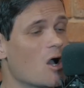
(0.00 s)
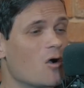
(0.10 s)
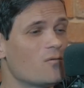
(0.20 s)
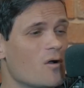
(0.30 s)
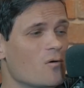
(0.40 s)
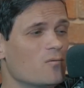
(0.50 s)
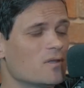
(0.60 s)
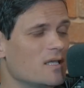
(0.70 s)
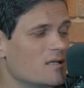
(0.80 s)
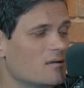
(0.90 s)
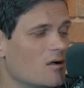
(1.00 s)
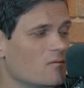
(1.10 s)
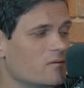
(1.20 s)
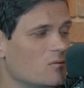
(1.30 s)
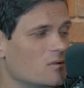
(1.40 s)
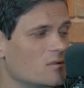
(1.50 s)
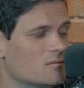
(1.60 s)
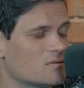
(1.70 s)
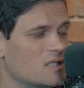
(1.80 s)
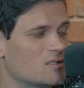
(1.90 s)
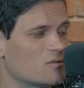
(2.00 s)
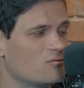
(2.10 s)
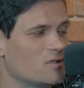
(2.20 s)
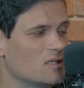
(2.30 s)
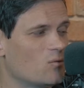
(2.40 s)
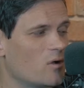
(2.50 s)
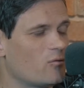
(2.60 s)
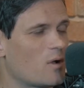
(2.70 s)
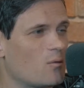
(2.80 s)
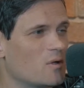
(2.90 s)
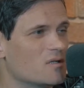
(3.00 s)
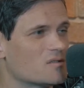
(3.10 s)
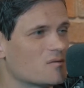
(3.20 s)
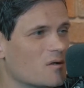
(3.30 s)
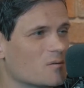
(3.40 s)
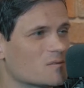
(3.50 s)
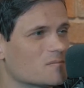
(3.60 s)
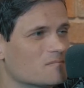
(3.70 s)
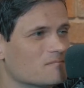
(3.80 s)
hopefully we'll see some really worthwhile winners of those.